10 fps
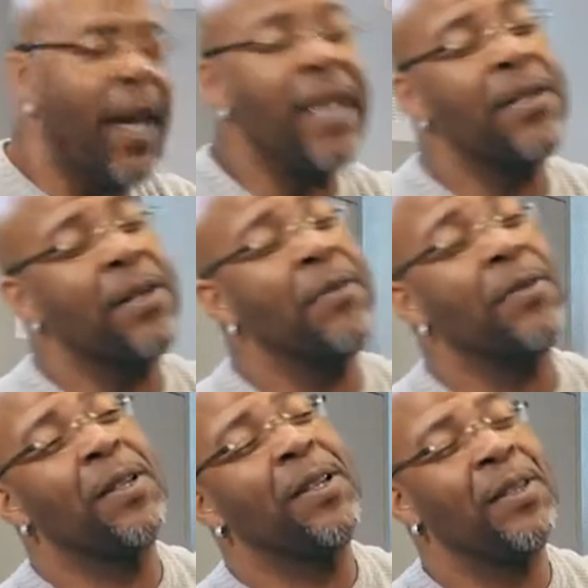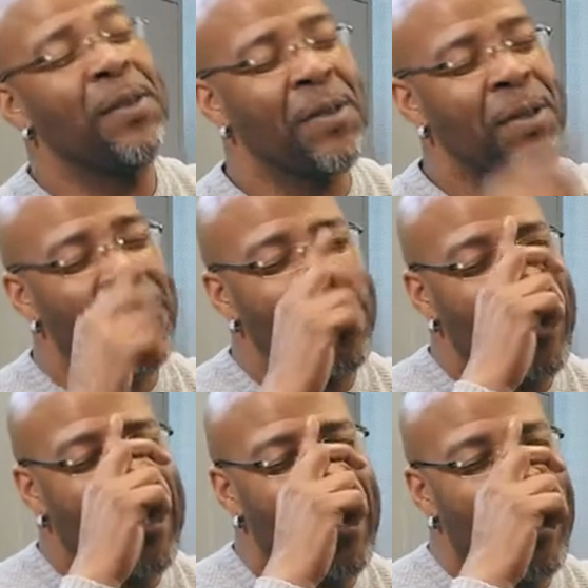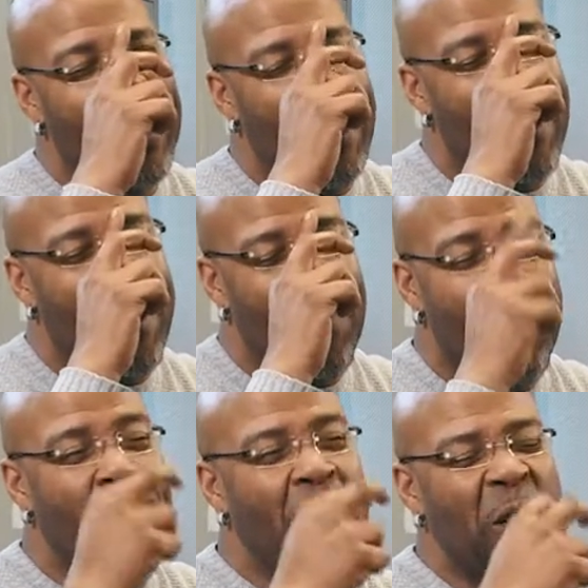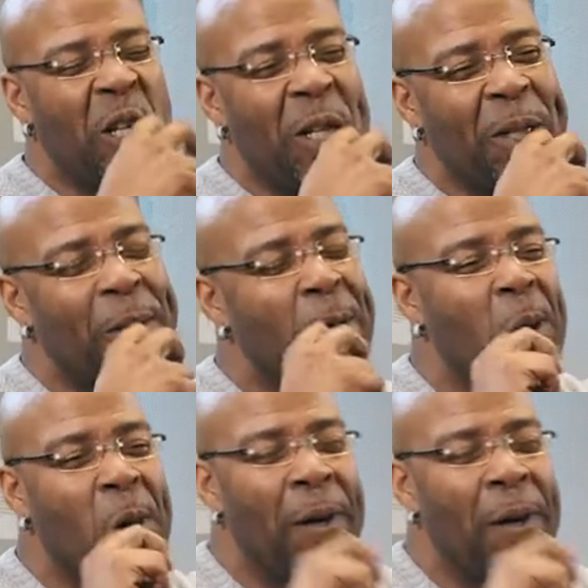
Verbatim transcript: I had several teachers. One teacher,